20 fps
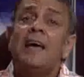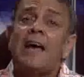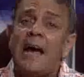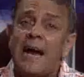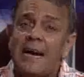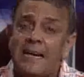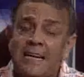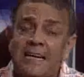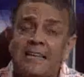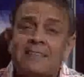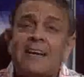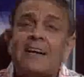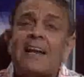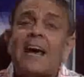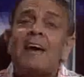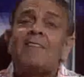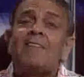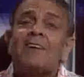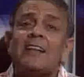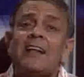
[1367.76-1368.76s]
And he said,
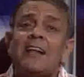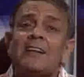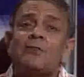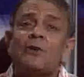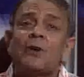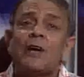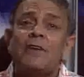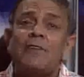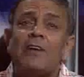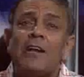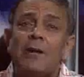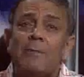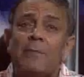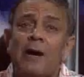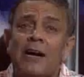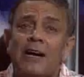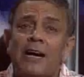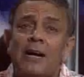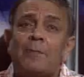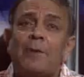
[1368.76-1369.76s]
I was also given a
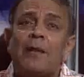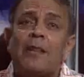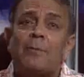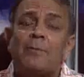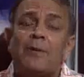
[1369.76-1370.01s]
mandate by the